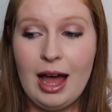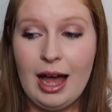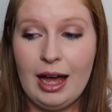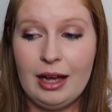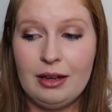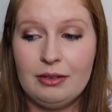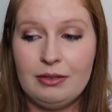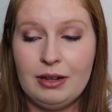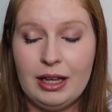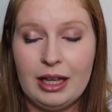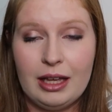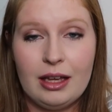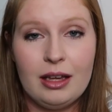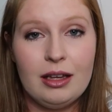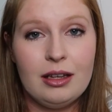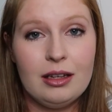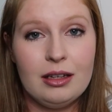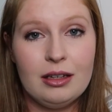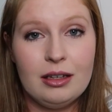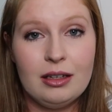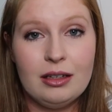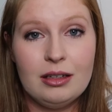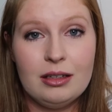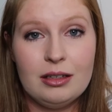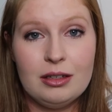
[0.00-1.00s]
I've
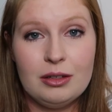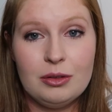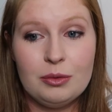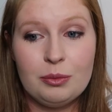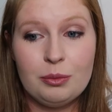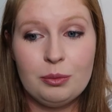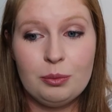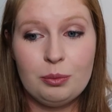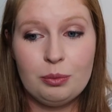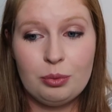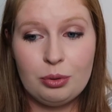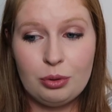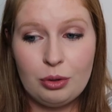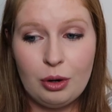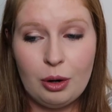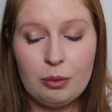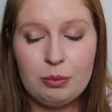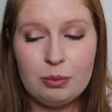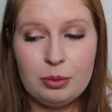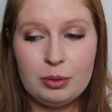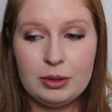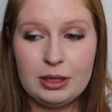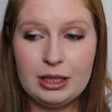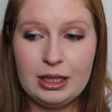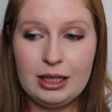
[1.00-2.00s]
like
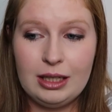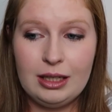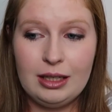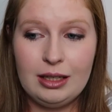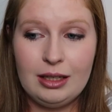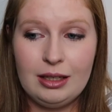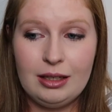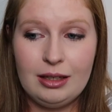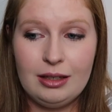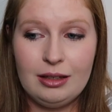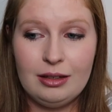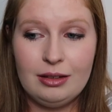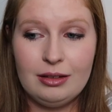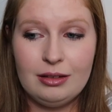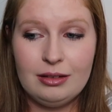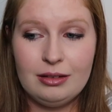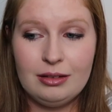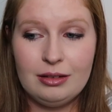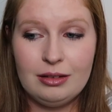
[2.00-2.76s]
properly